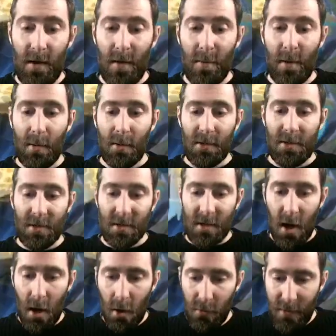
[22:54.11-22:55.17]
All right, we will just
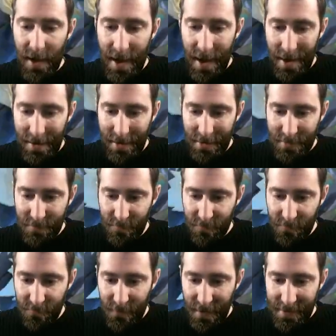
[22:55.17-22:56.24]
hold there. Let's
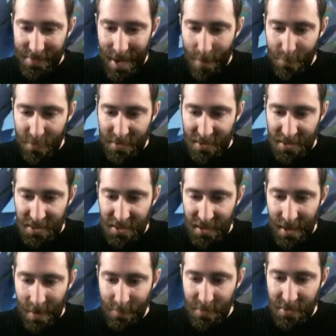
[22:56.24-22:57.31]
fix our
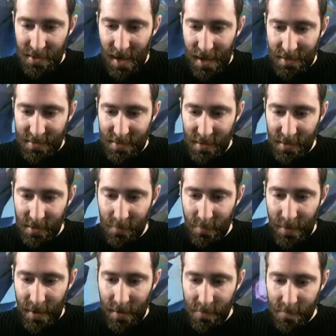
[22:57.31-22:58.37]
positioning up just a little
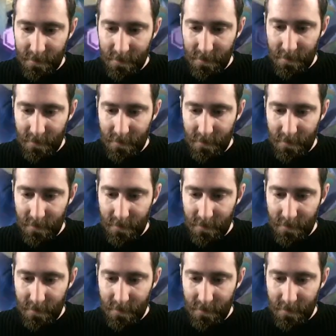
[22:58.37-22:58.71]
bit.